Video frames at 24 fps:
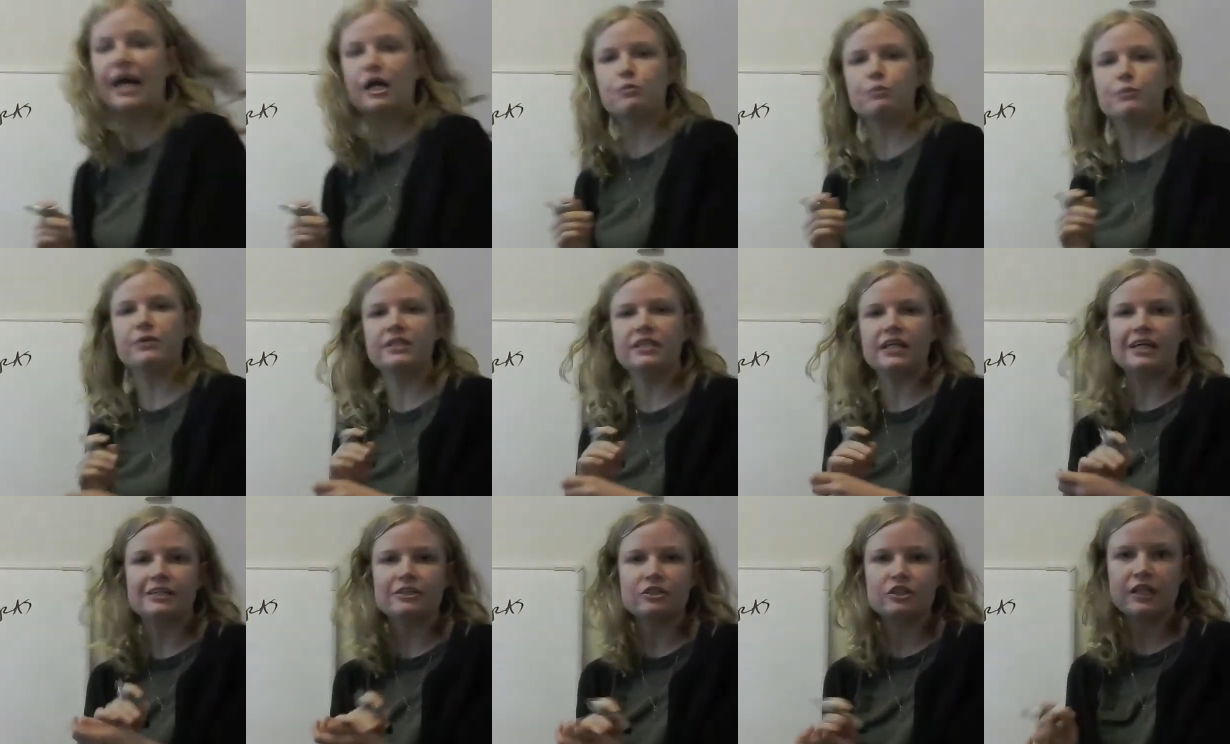
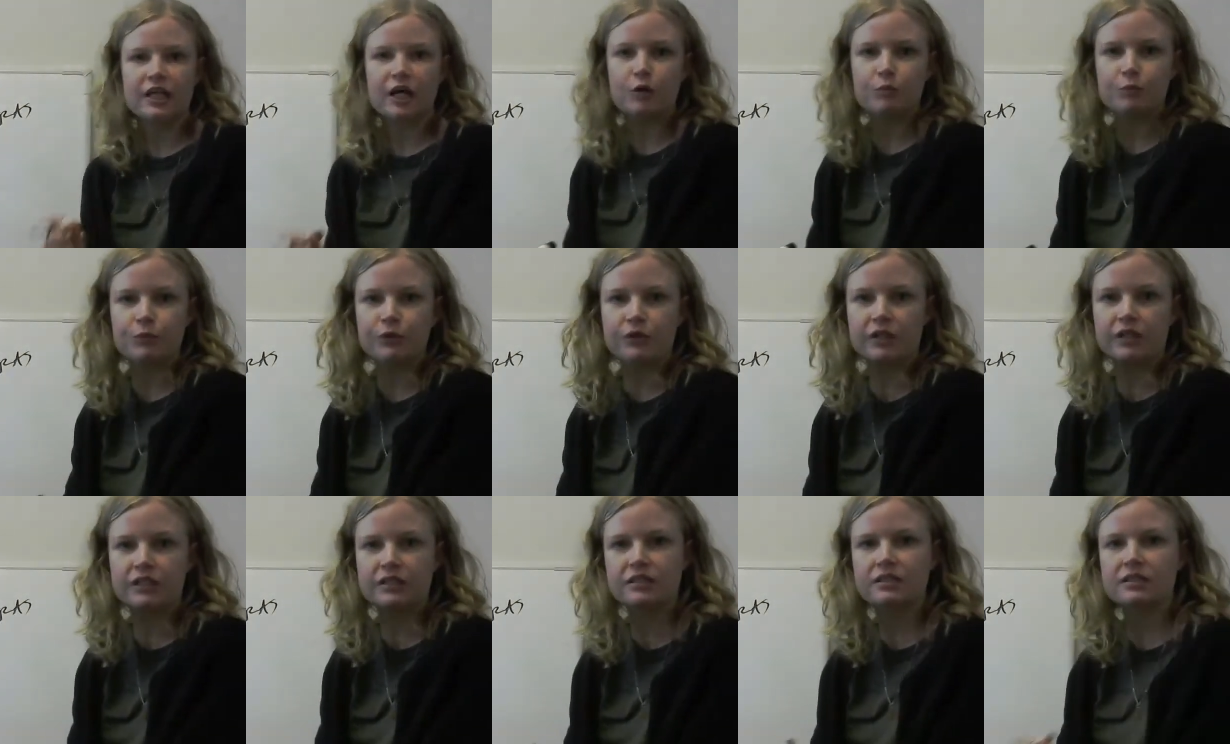potential
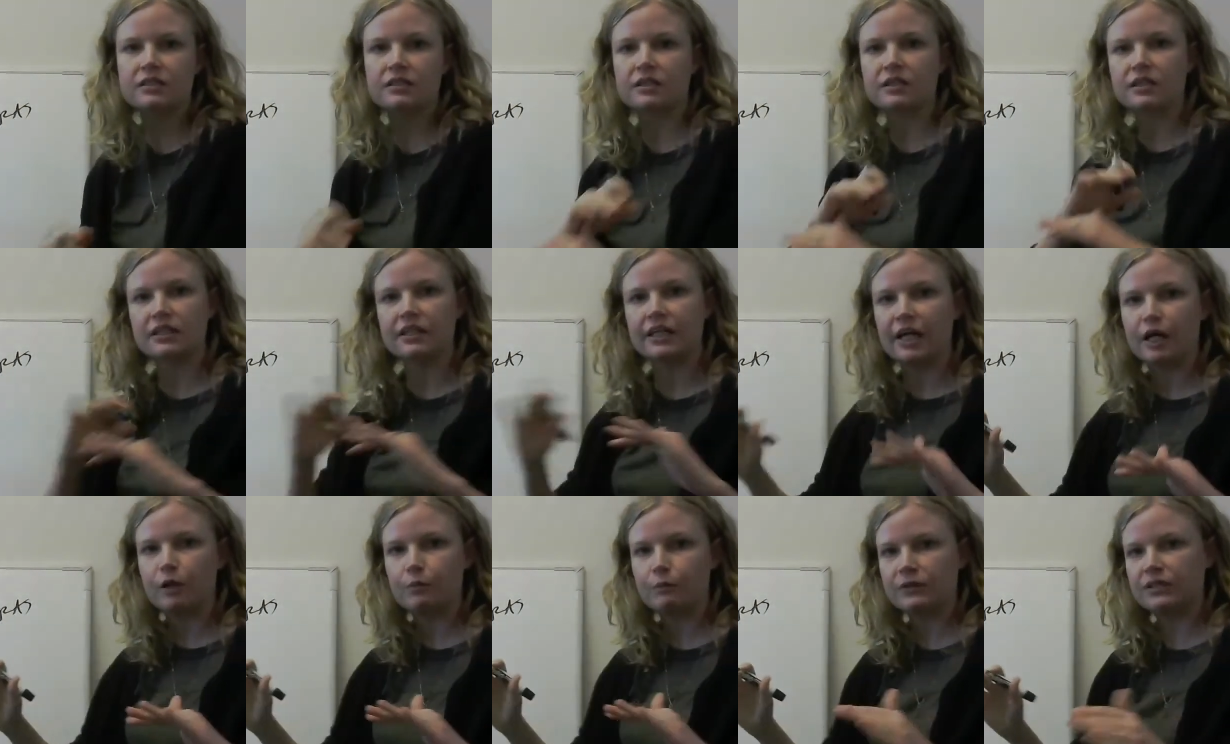output, starting
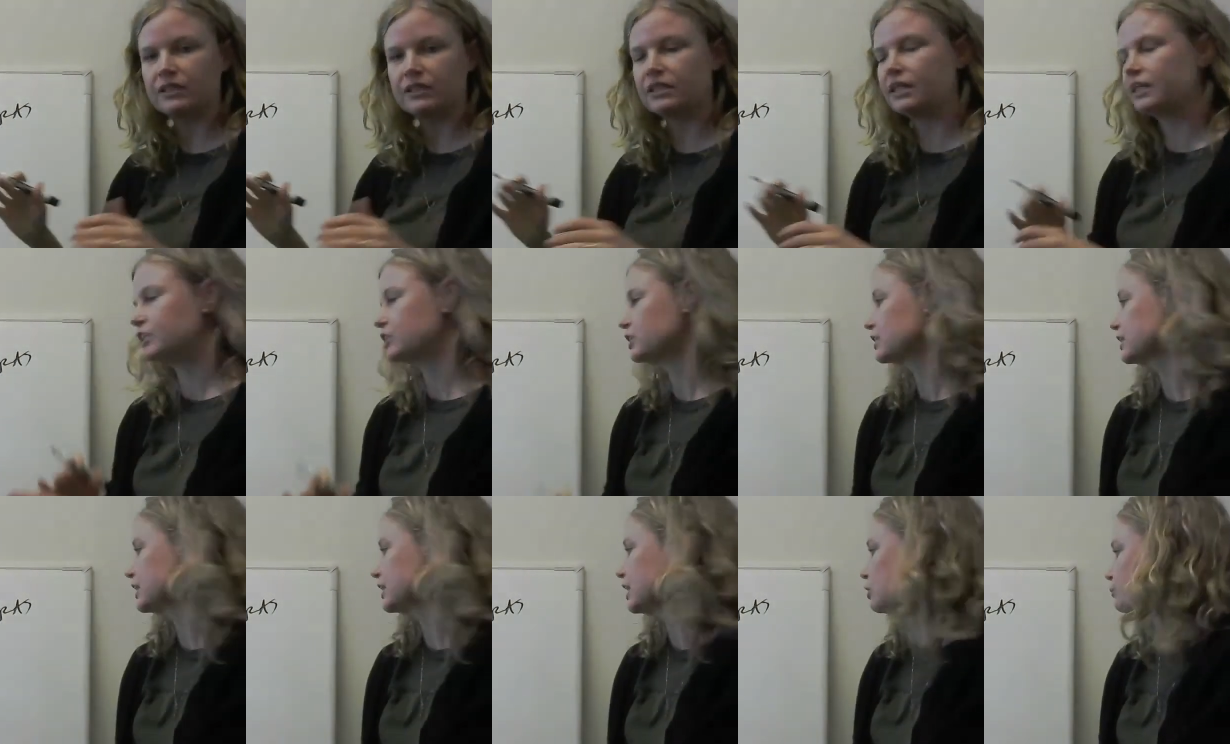at
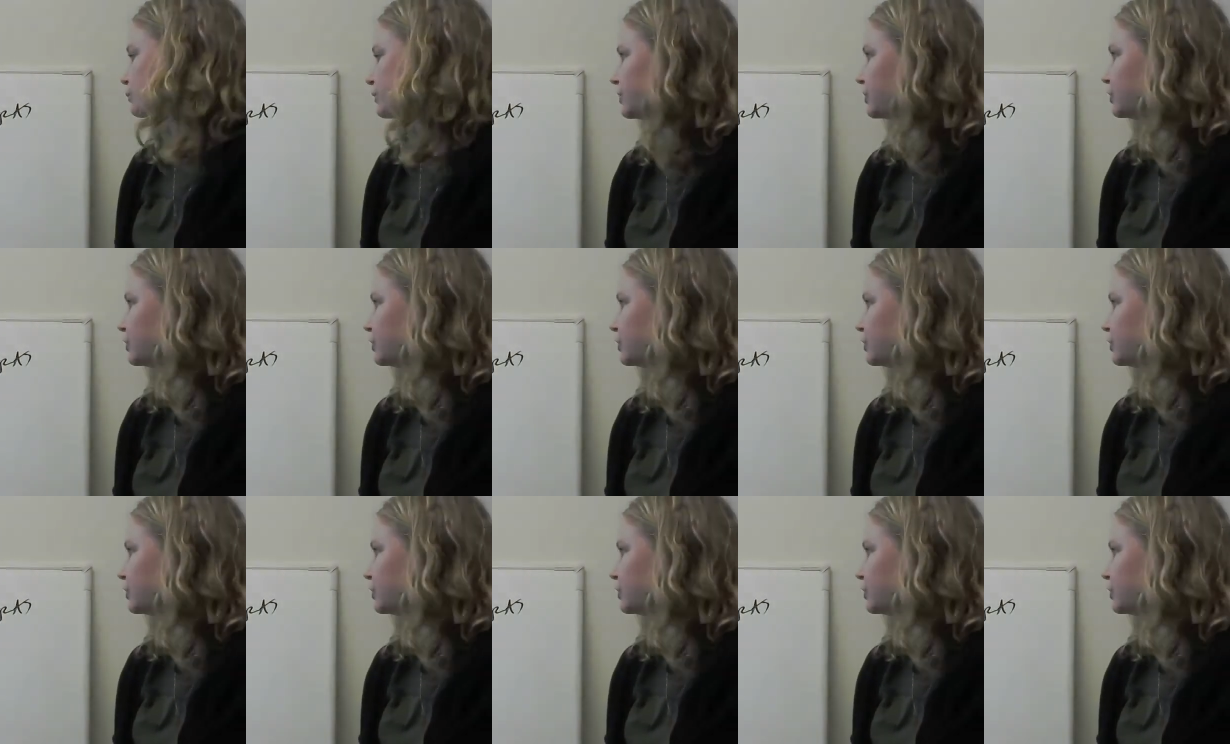potential output.